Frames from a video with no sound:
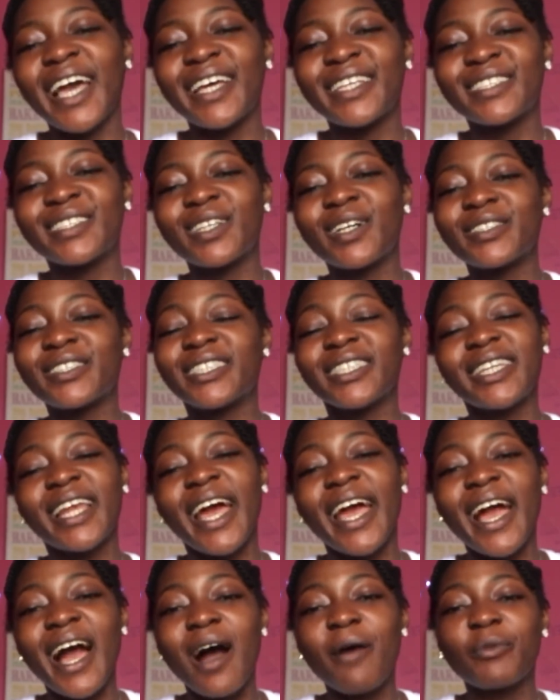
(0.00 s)
so
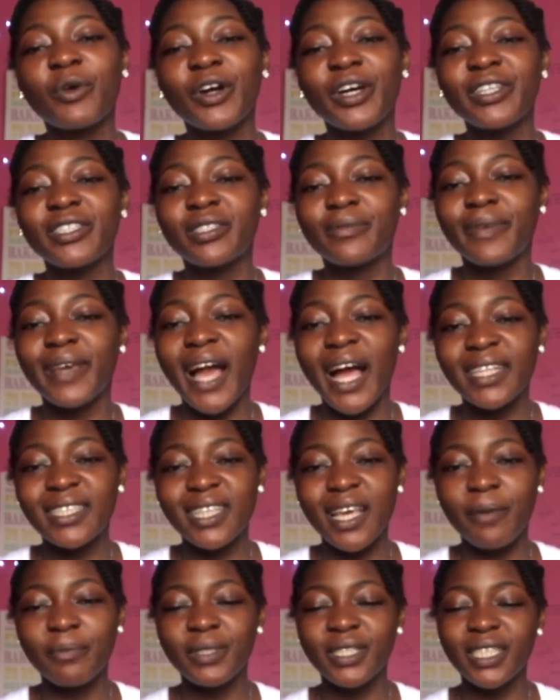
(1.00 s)
today I'm going to be
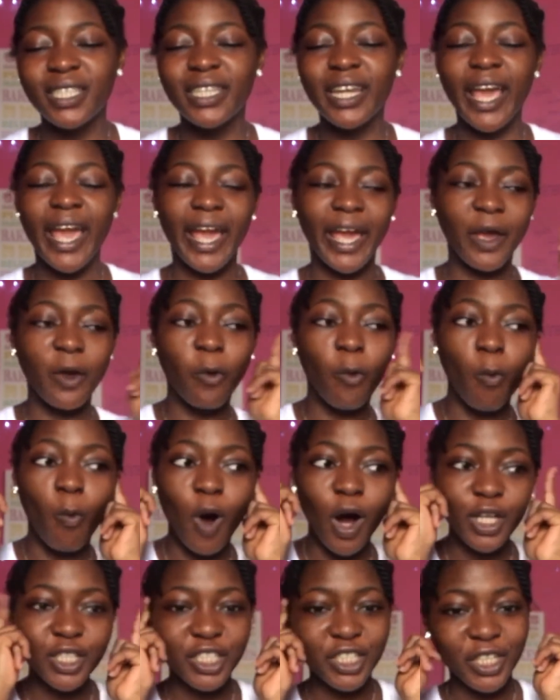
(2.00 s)
attempting a
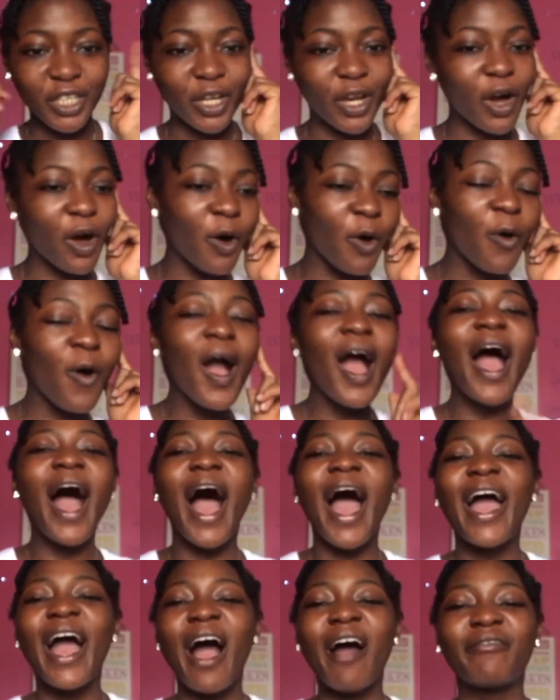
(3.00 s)
wash and go.
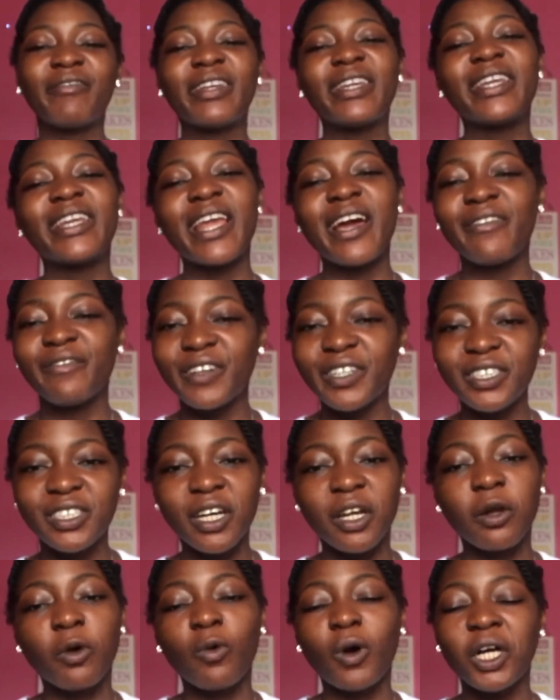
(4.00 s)
I have never
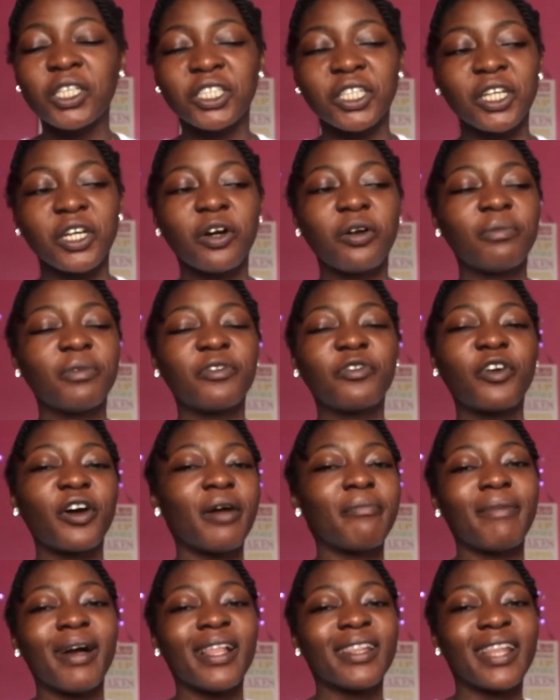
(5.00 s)
done a wash and go before
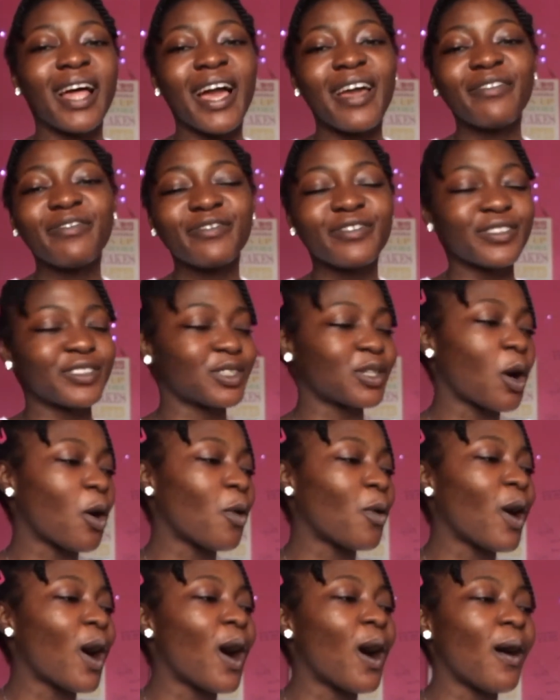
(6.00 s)
in my life.
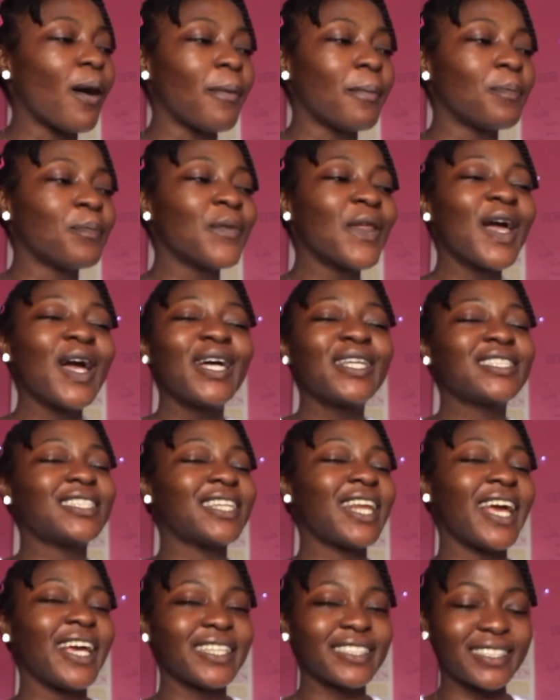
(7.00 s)
So I'm
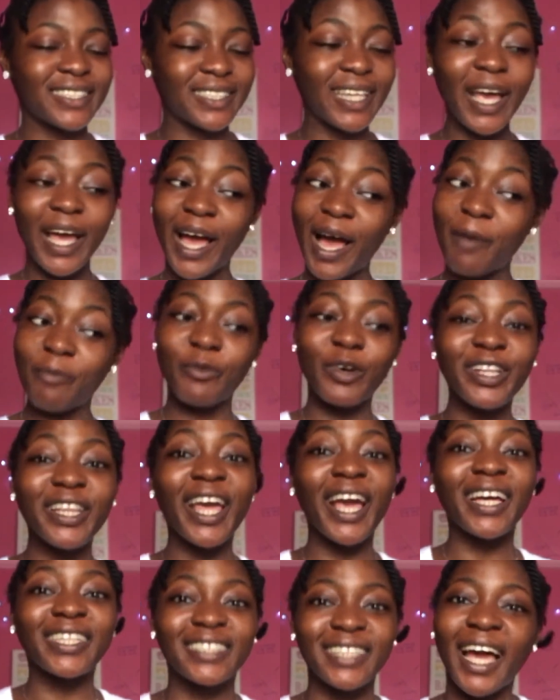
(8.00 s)

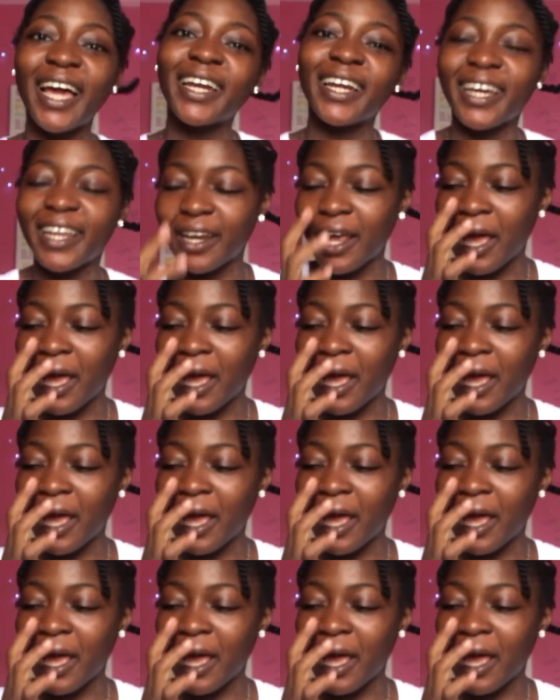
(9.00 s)
really excited.